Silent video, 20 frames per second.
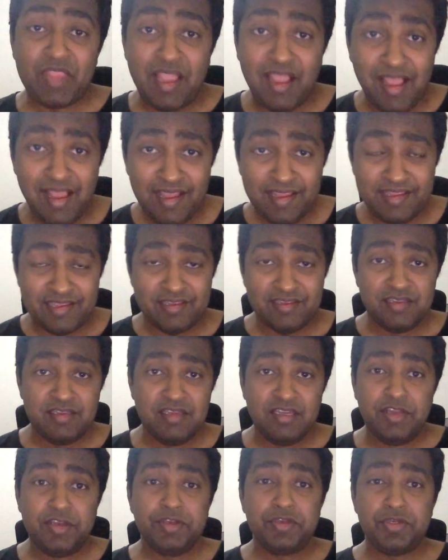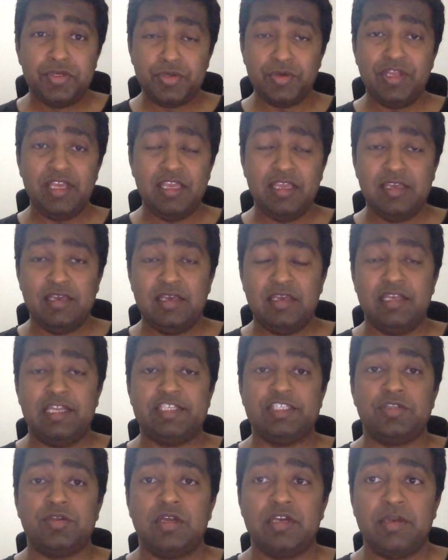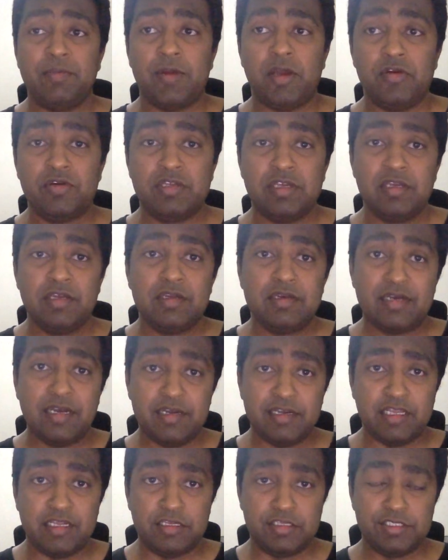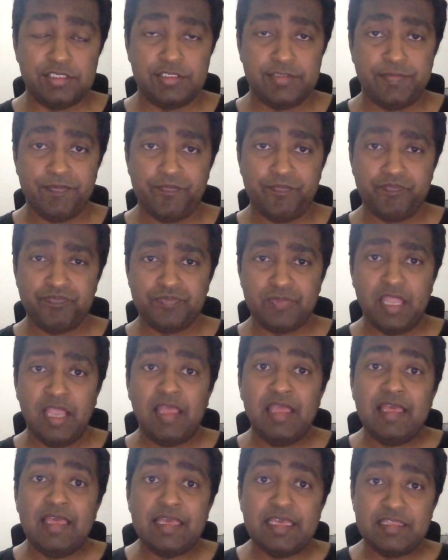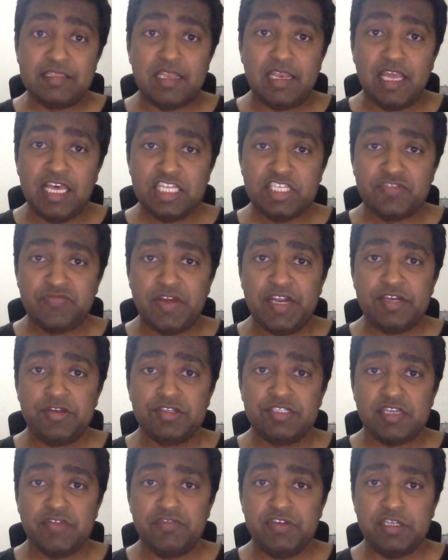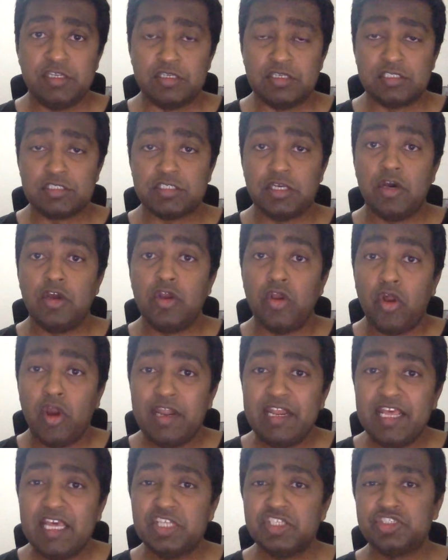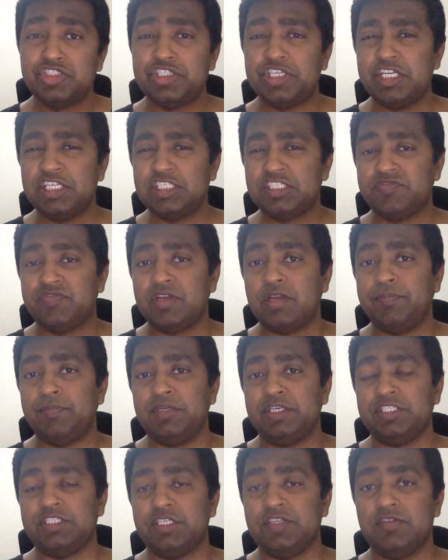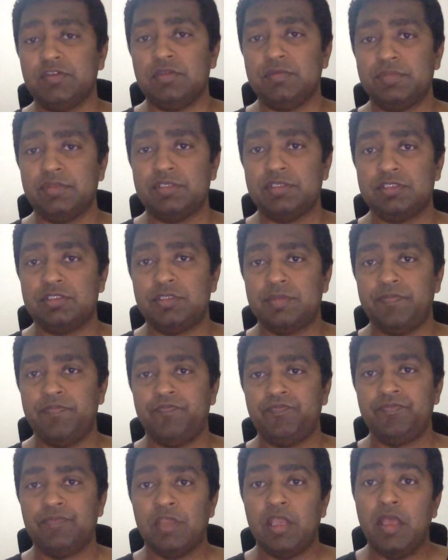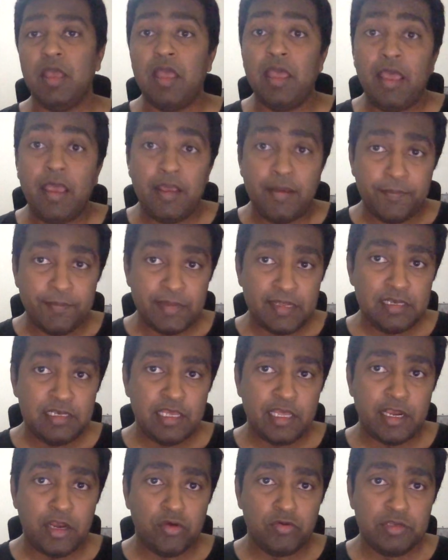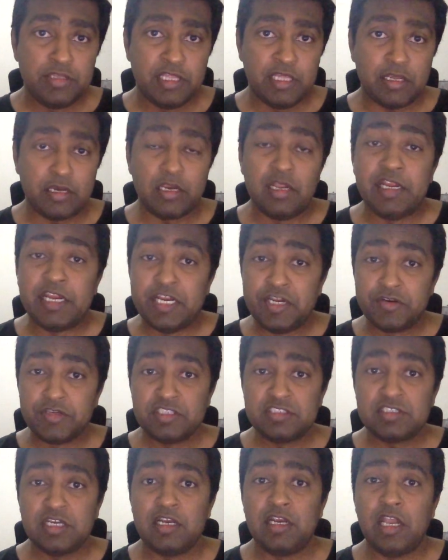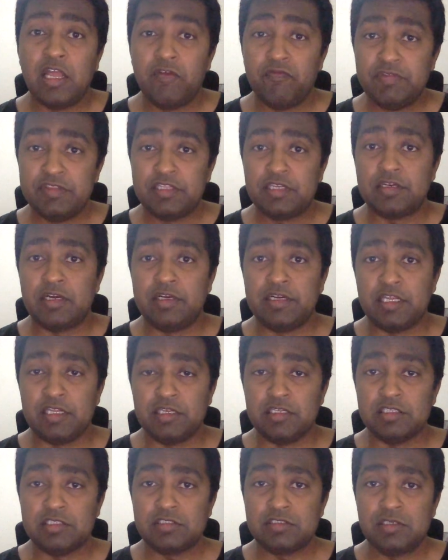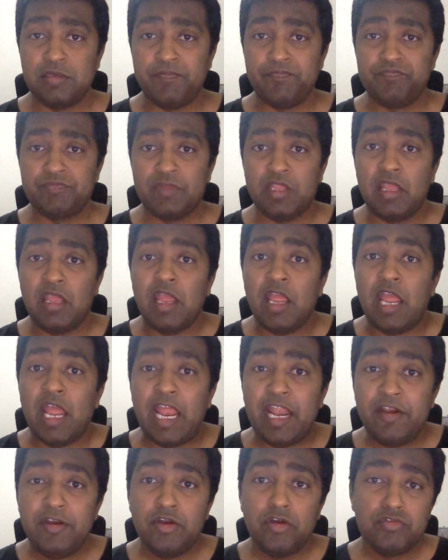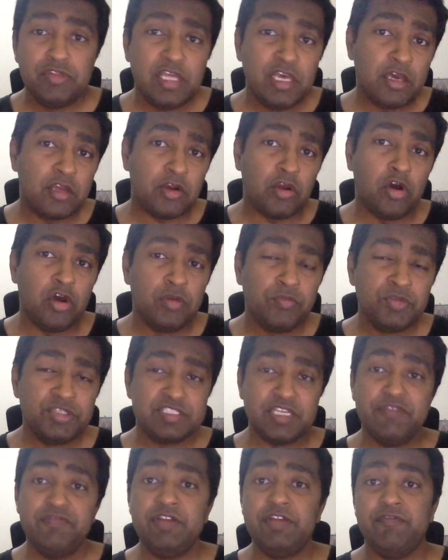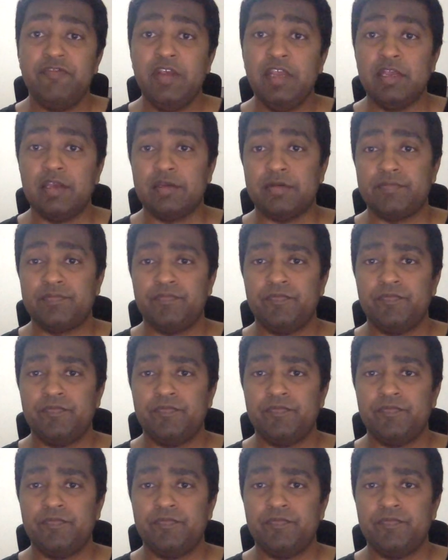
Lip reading: Hi, today let's talk about containers. In the last 5 to 7 years, a lot has changed for application developers, mainly around their interest and love with the containers. And now they are almost everywhere.